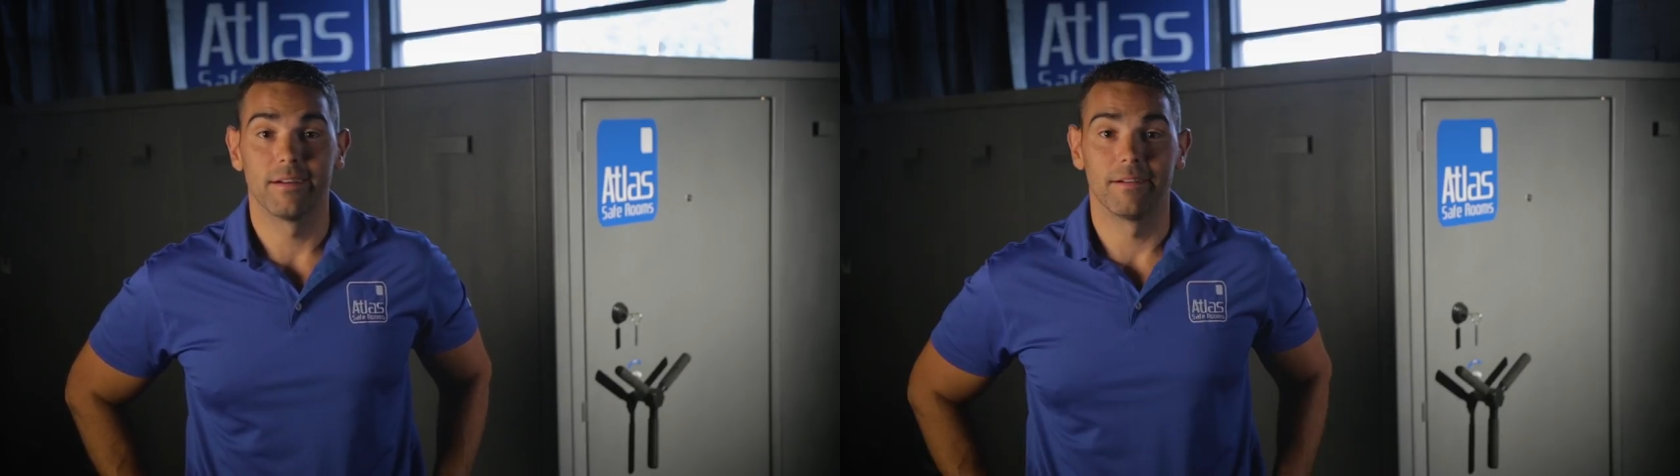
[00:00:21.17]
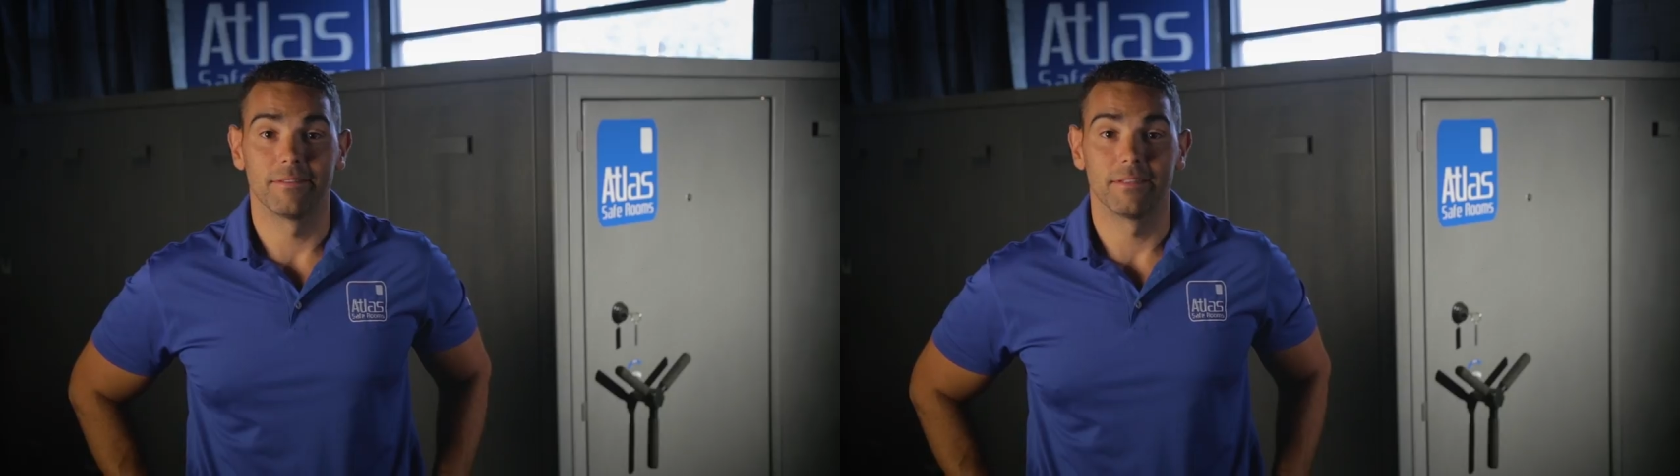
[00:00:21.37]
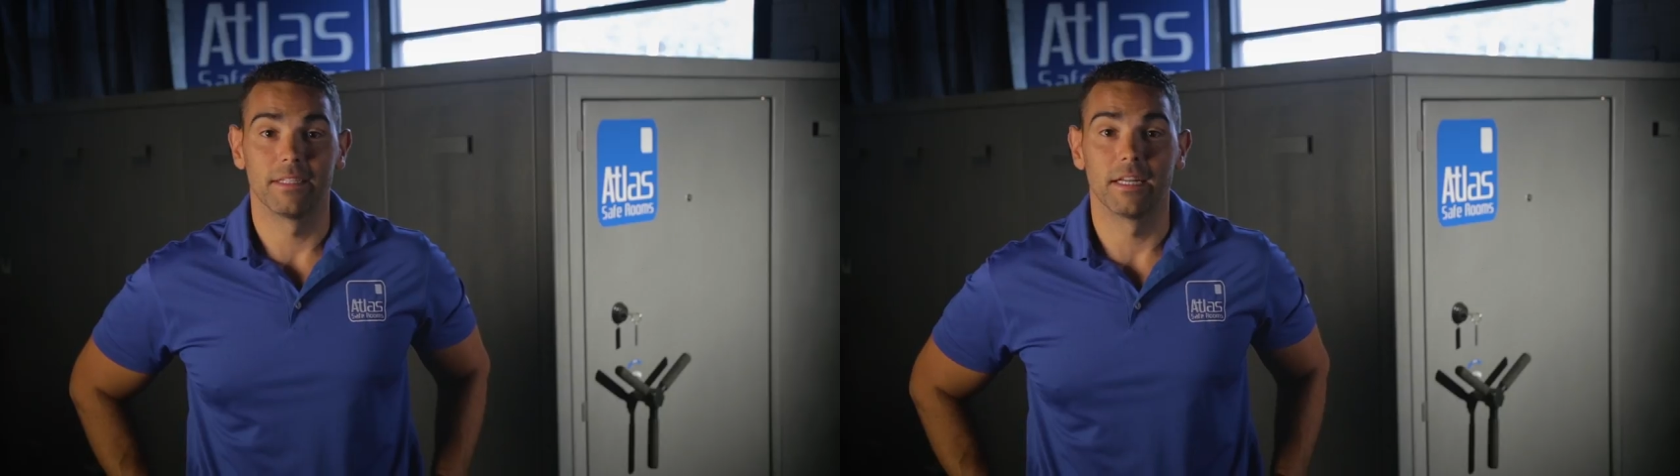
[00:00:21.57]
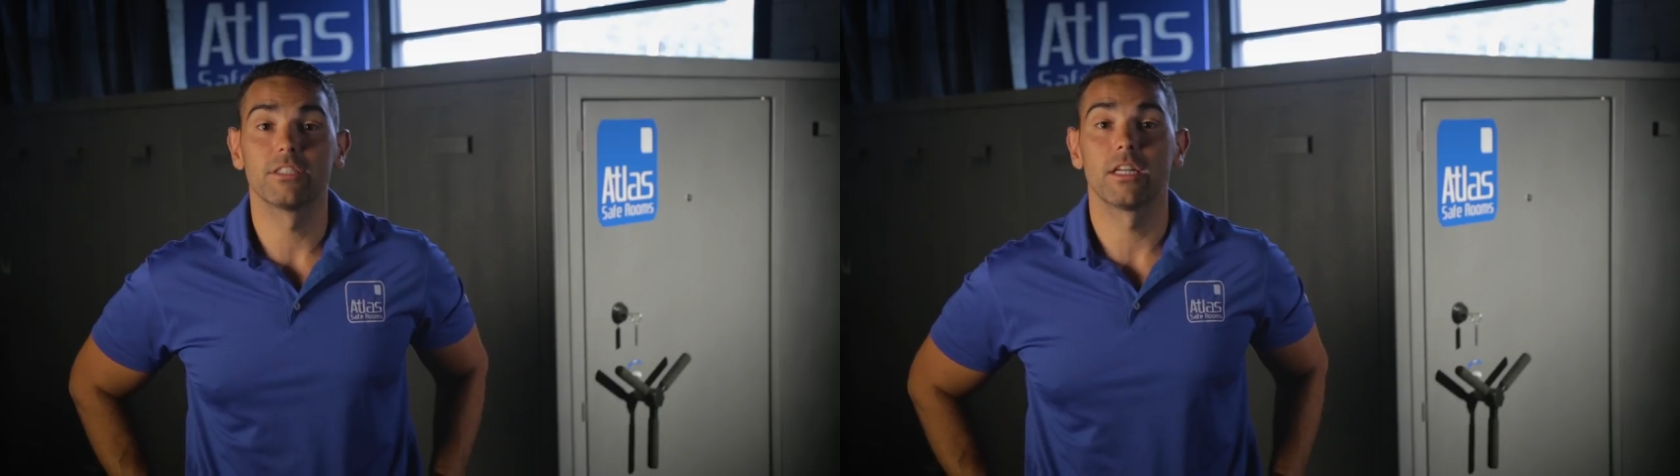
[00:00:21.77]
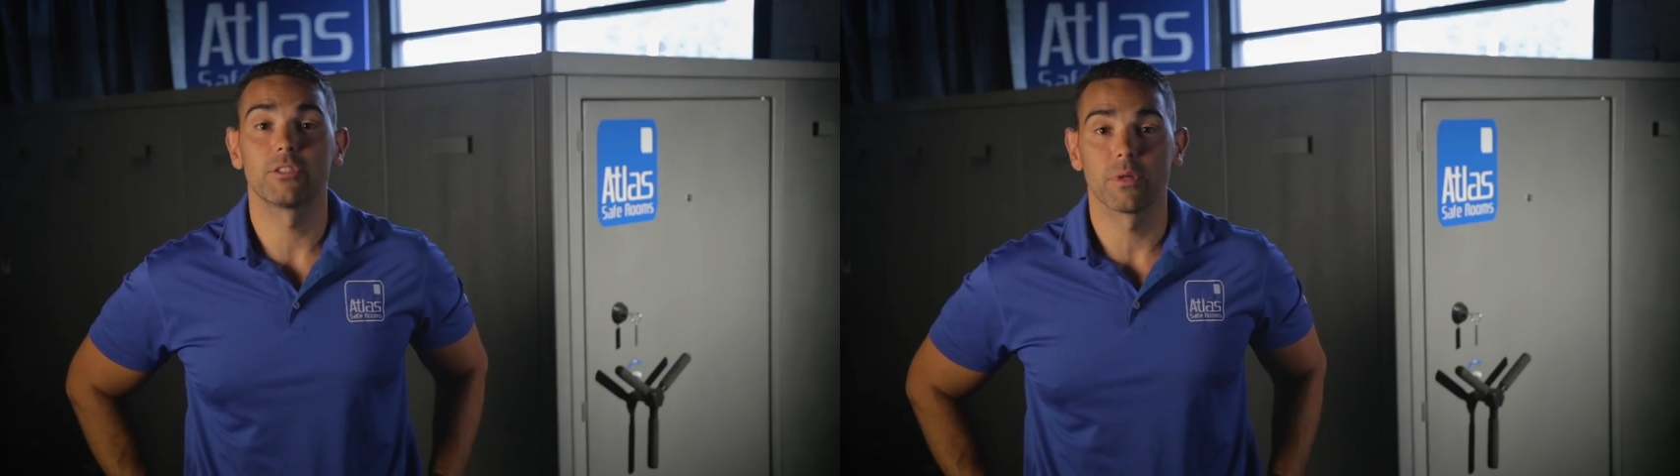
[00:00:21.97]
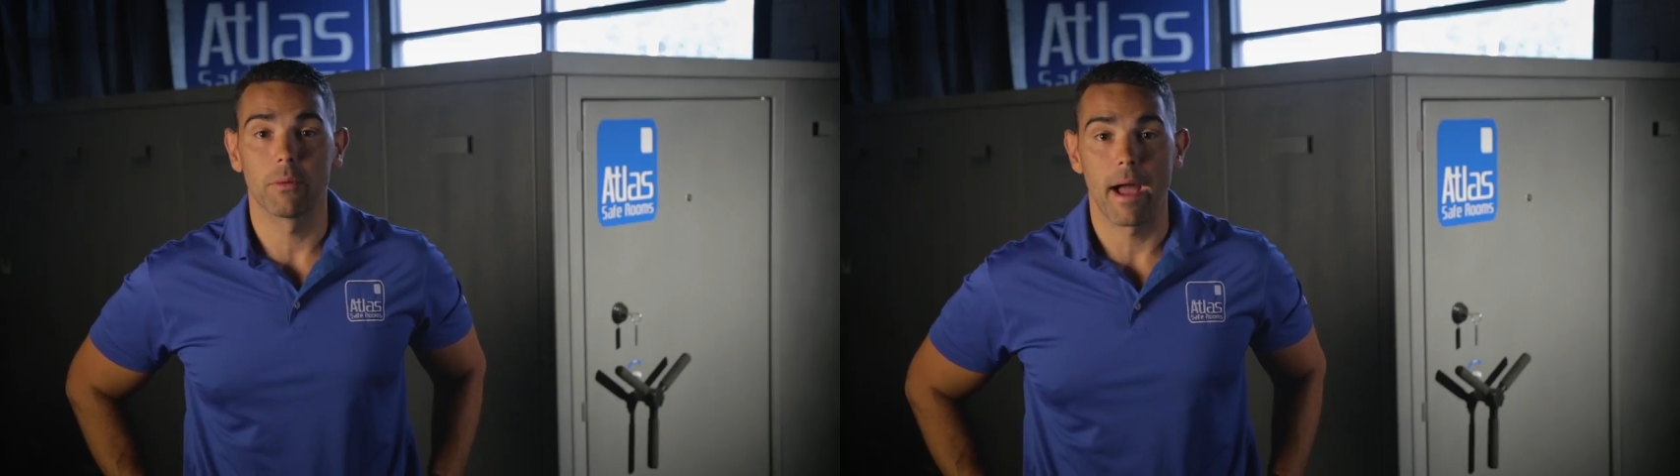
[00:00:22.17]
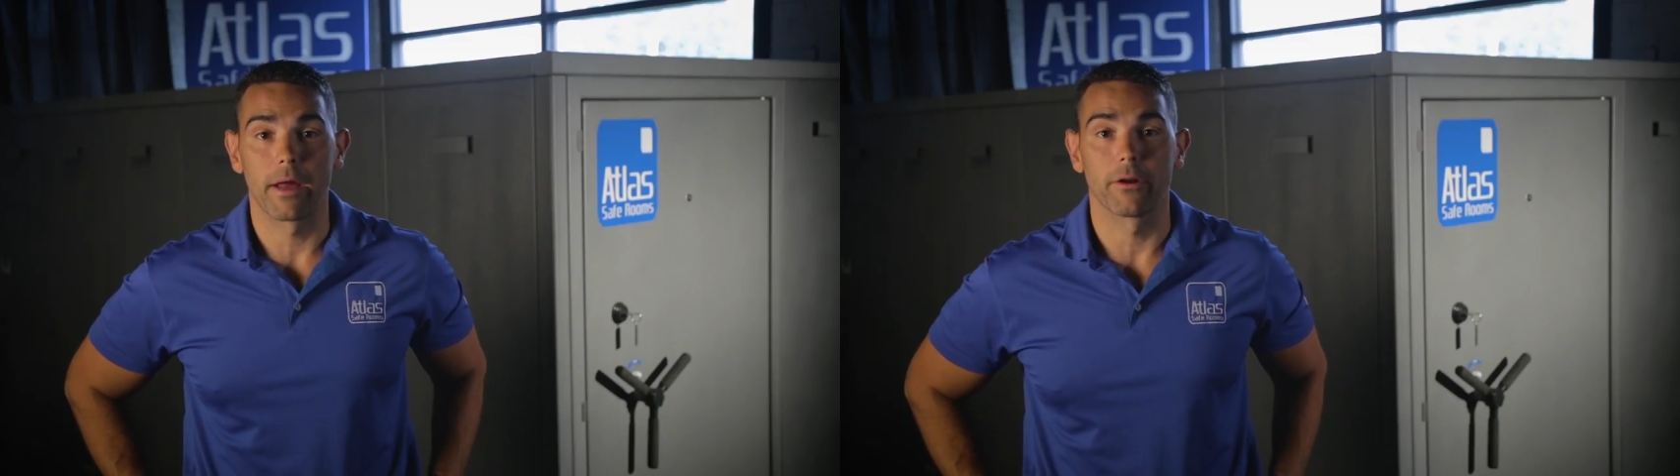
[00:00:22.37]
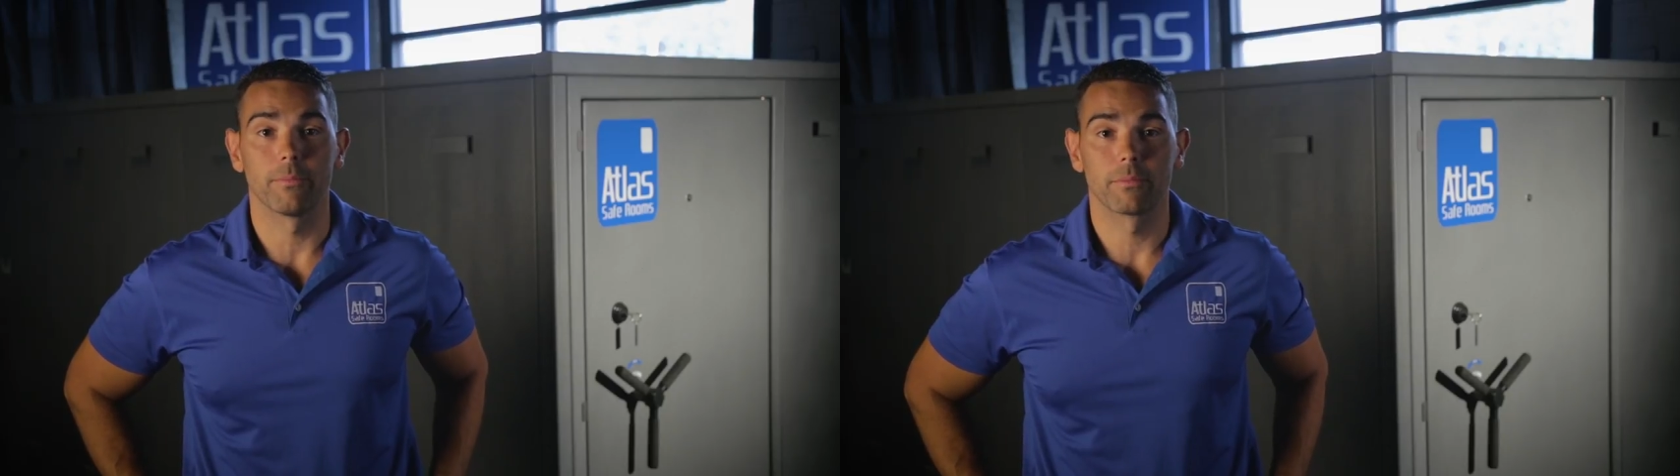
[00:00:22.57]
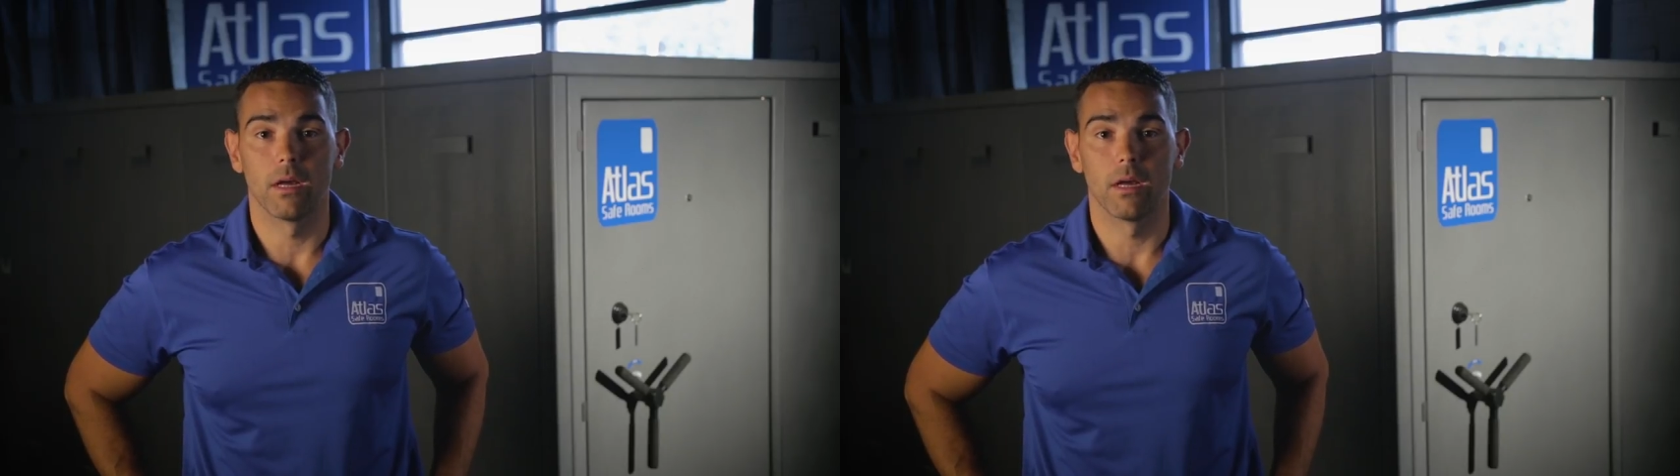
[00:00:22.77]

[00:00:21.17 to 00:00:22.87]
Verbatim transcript: Uh, it, it, doesn't really matter.